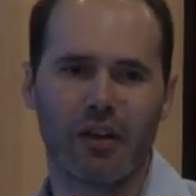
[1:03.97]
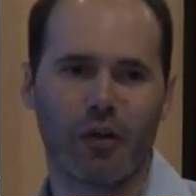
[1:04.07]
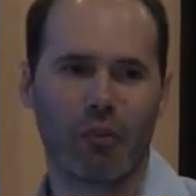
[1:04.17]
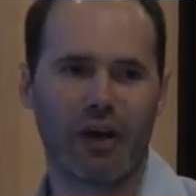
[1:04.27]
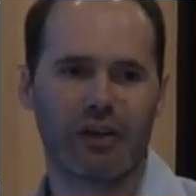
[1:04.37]
The
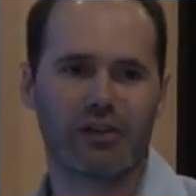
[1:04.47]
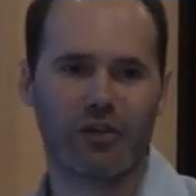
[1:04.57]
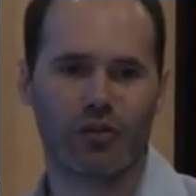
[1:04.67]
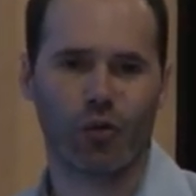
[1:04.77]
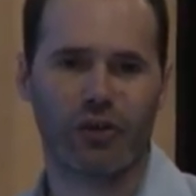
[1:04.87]
main is the
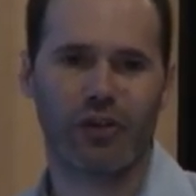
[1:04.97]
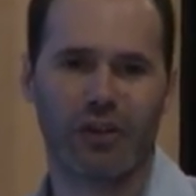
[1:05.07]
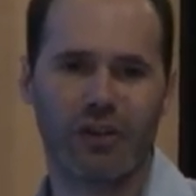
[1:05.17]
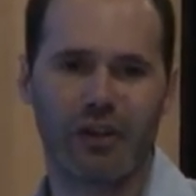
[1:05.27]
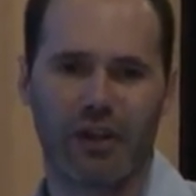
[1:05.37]
short
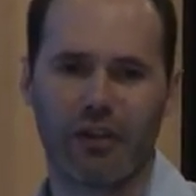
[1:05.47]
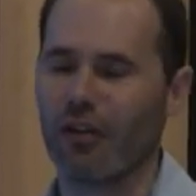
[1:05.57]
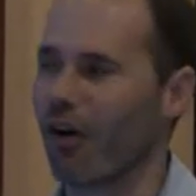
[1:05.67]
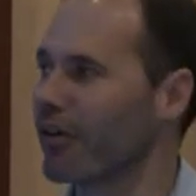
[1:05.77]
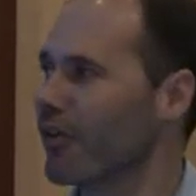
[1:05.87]
allele and the
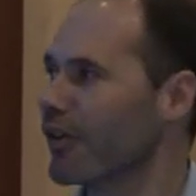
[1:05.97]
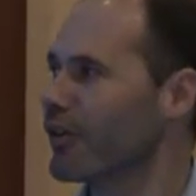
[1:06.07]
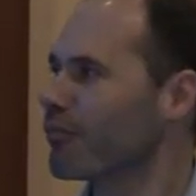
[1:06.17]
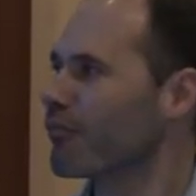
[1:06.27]
long allele.